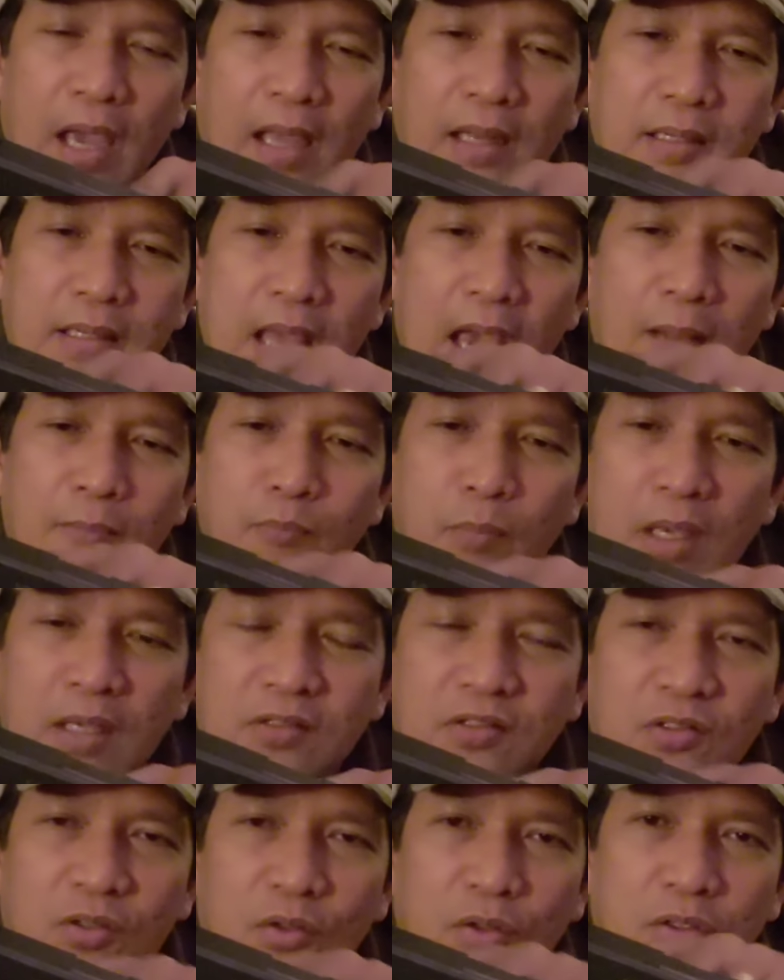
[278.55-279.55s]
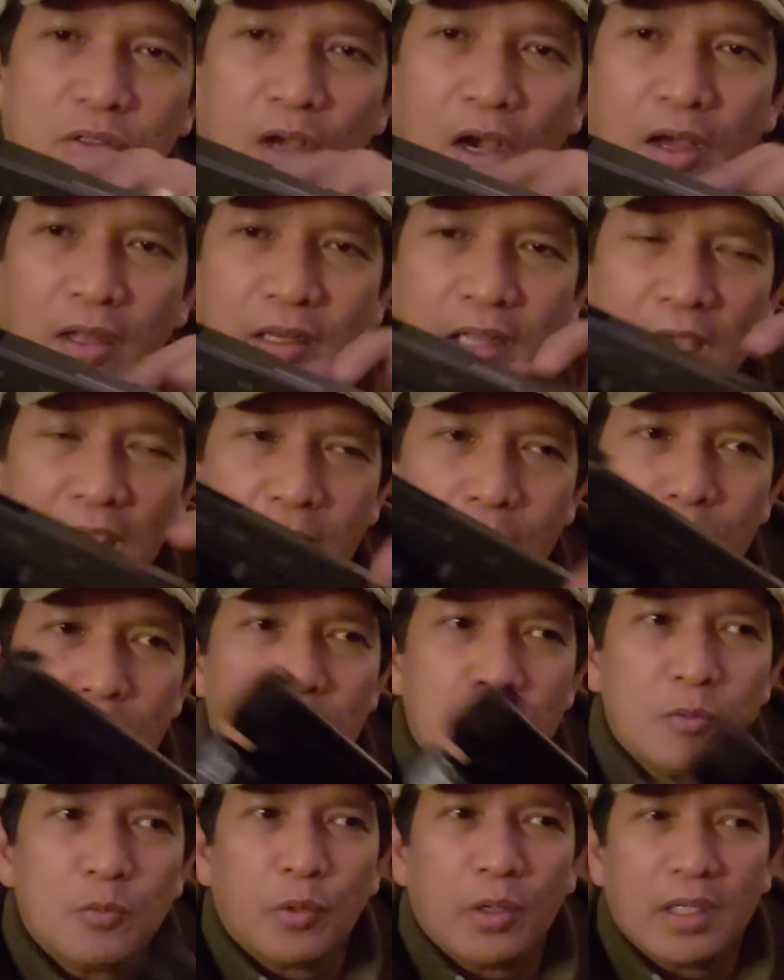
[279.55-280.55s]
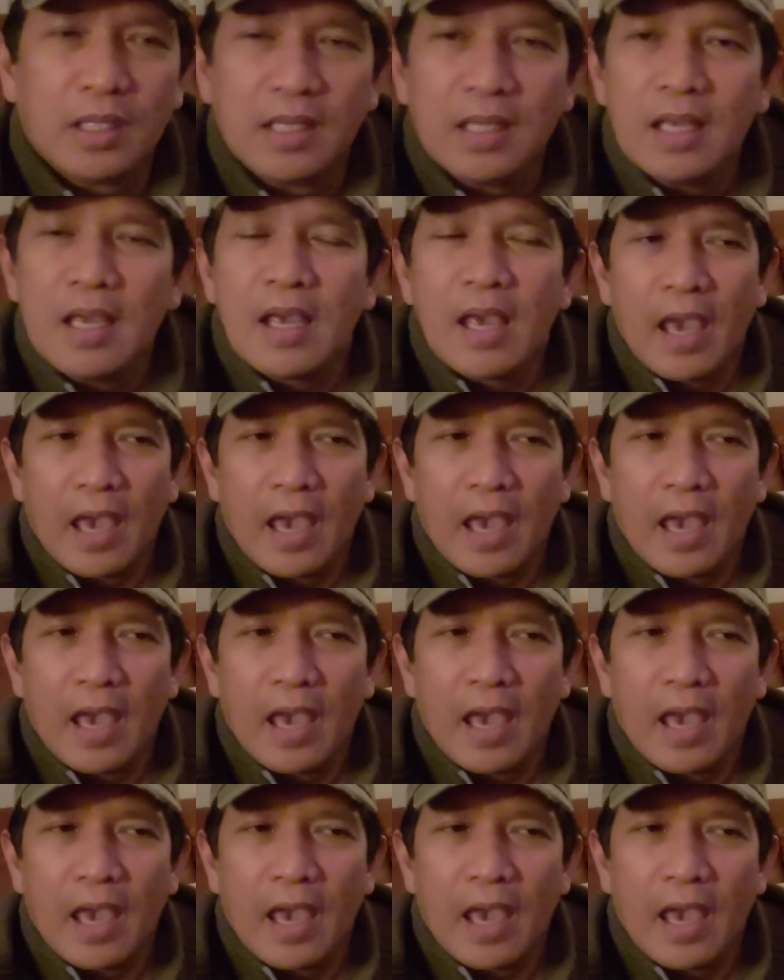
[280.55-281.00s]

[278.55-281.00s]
and that makes your gun able and ready